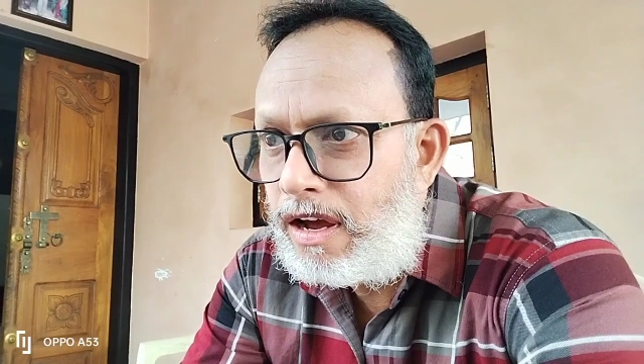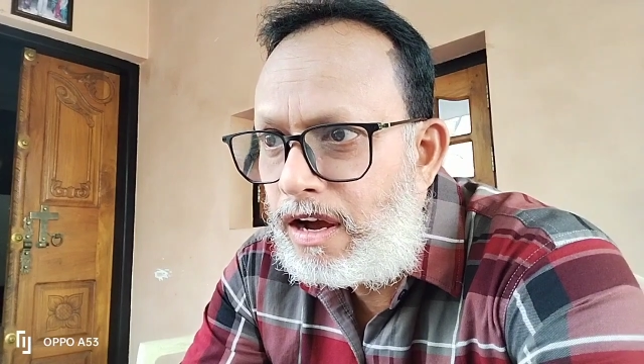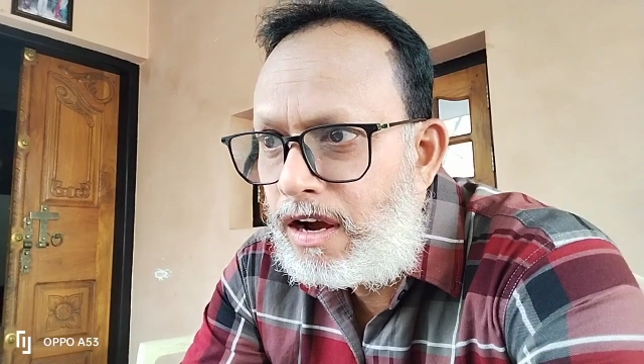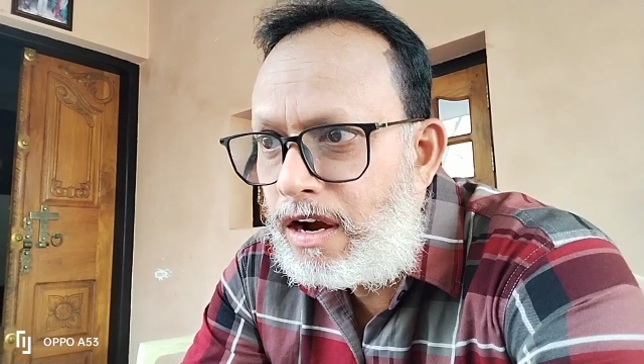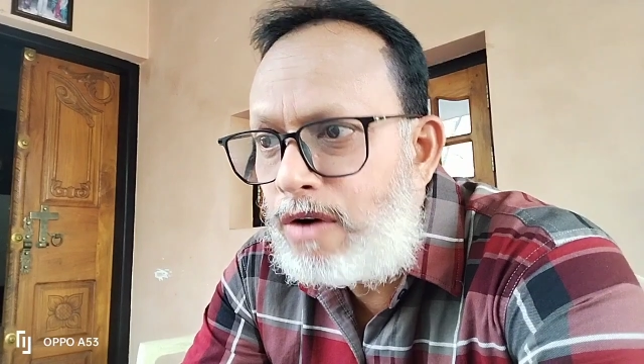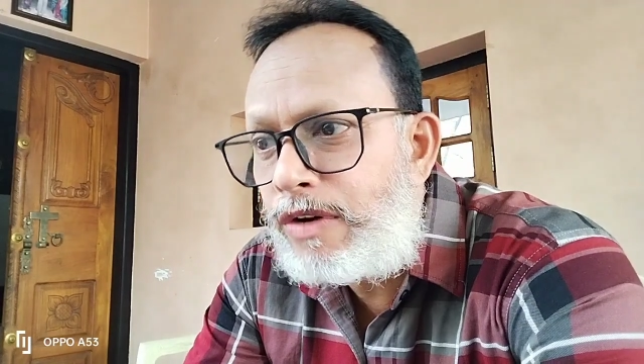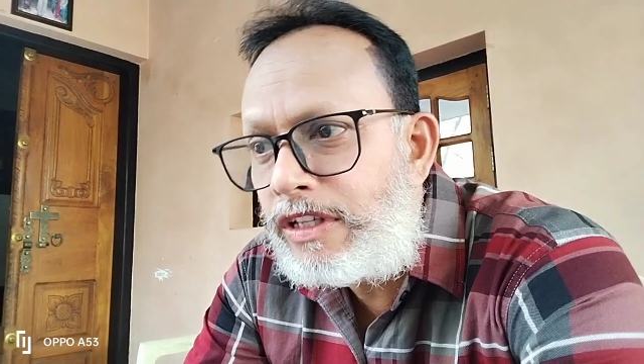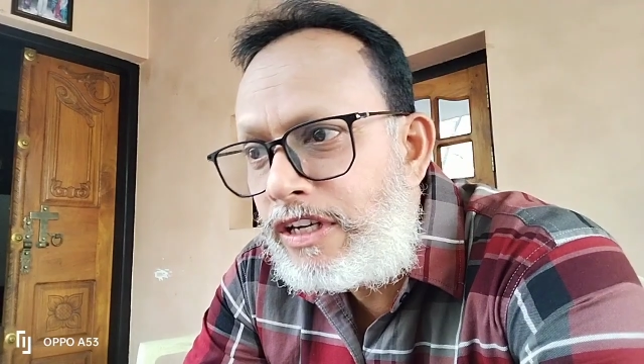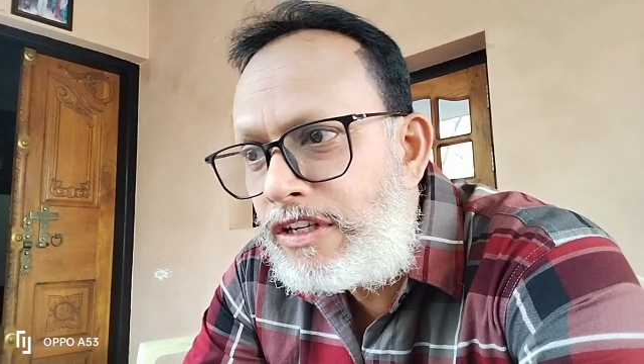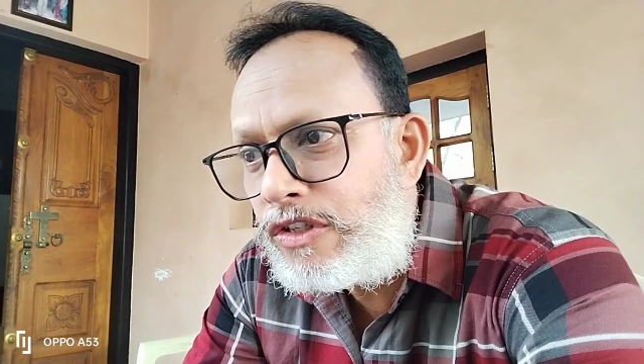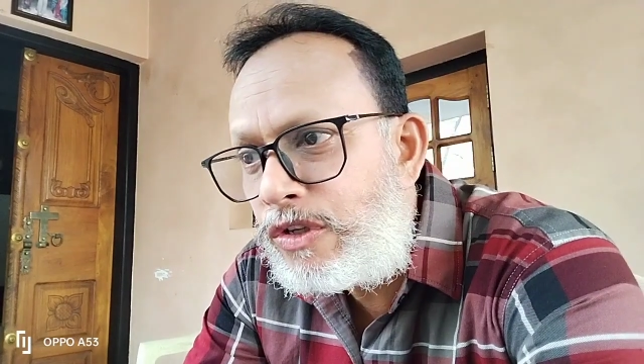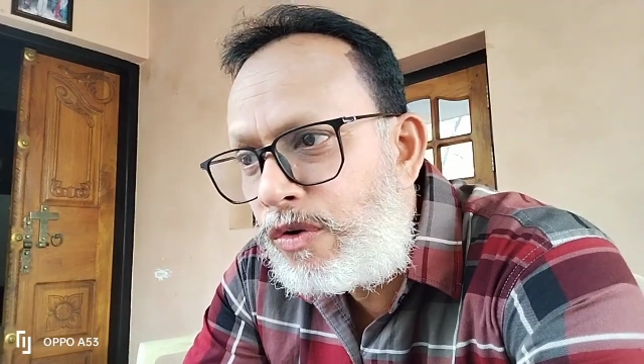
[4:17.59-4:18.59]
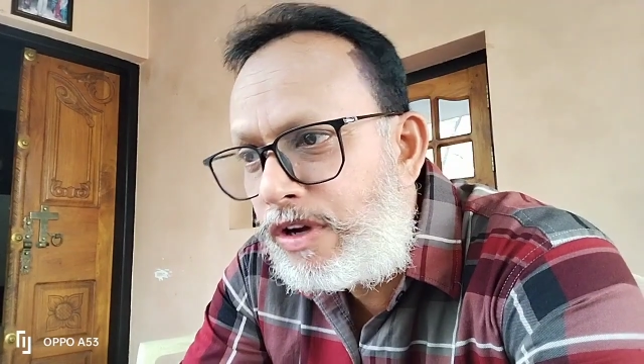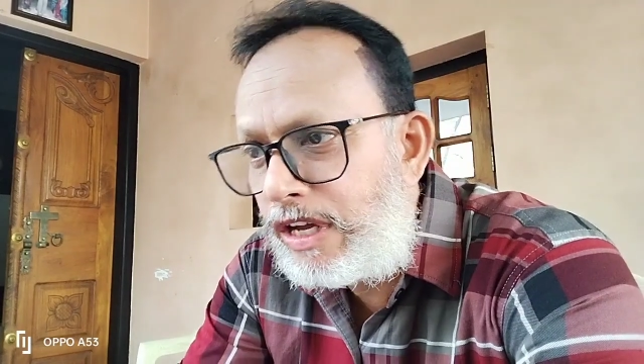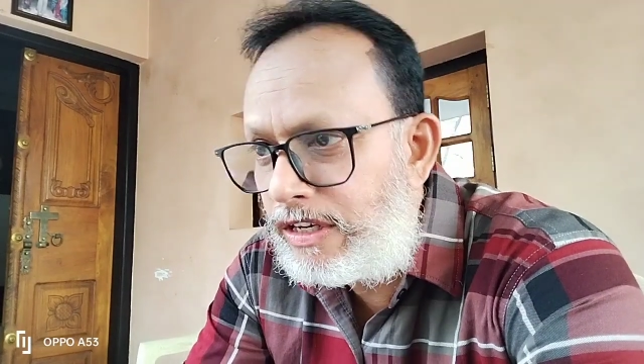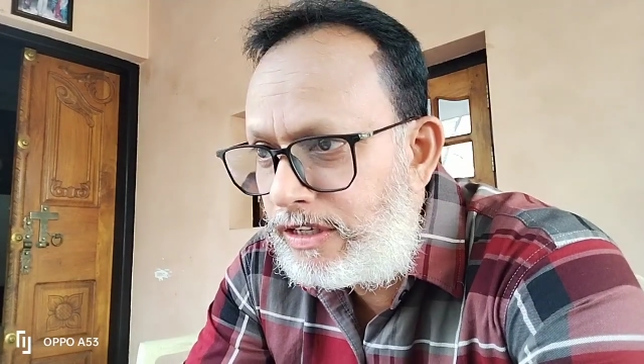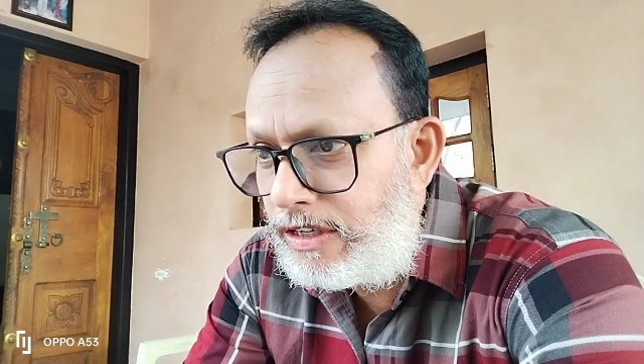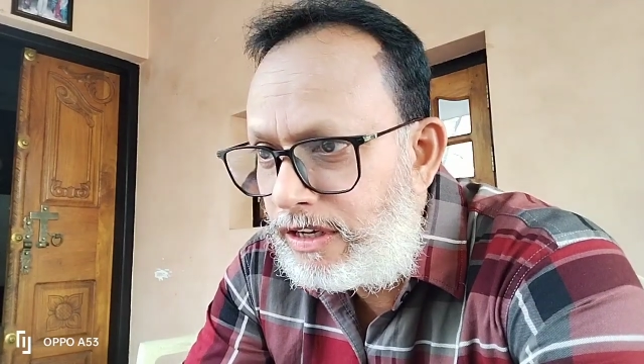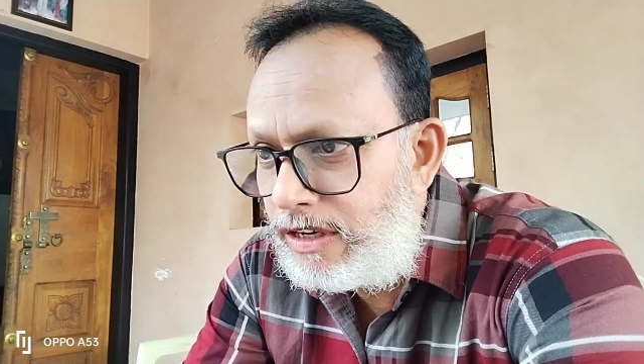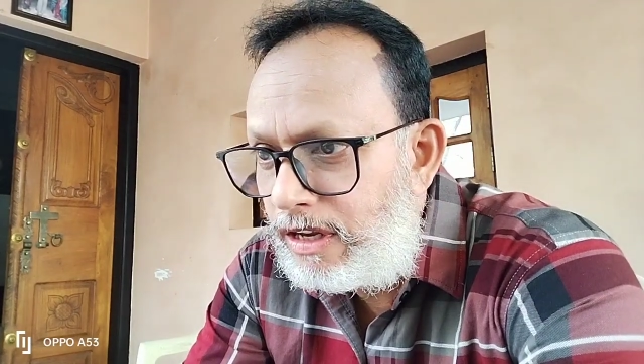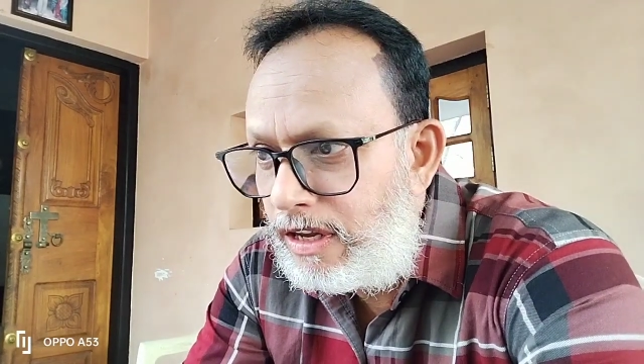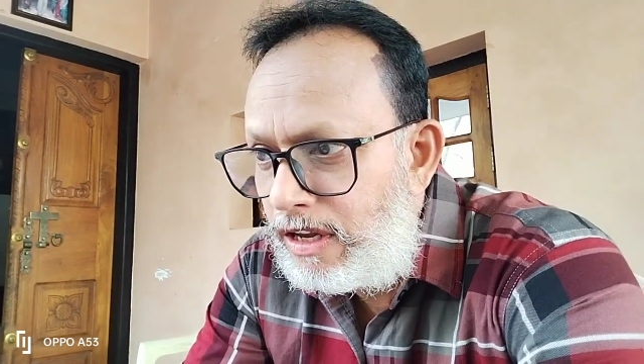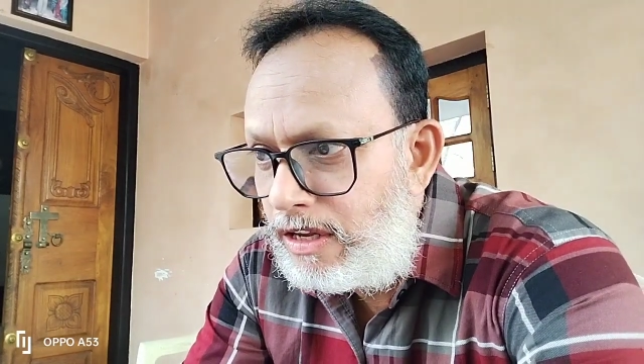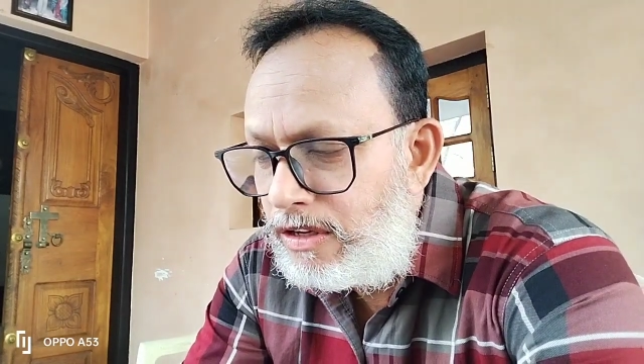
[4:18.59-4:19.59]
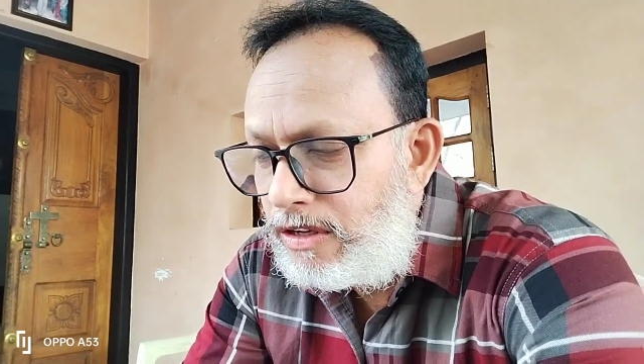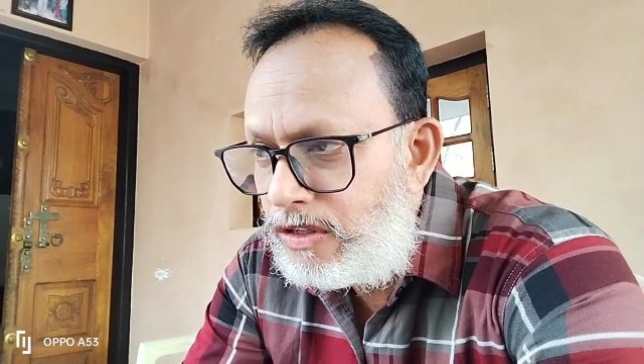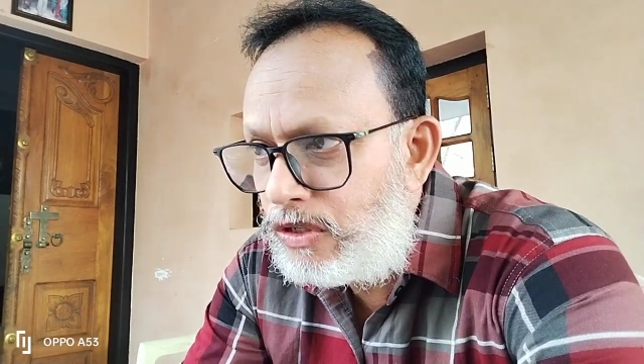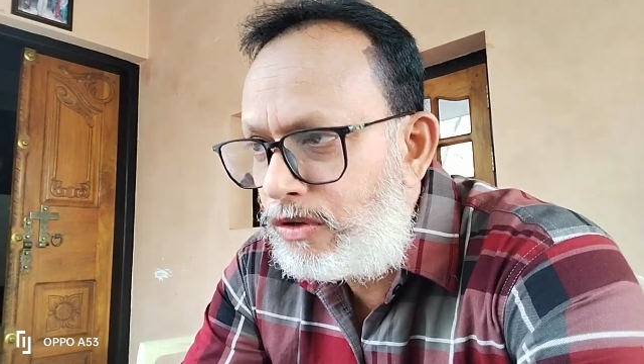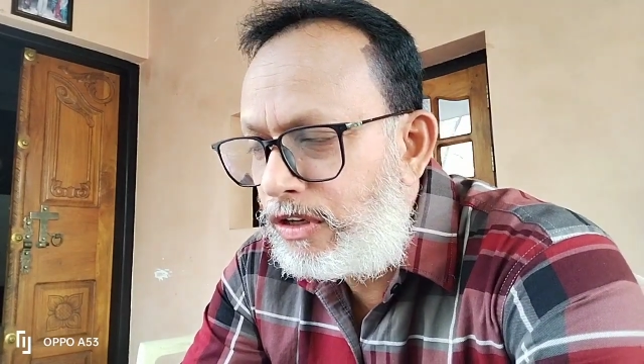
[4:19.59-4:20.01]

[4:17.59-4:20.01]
How others look at? So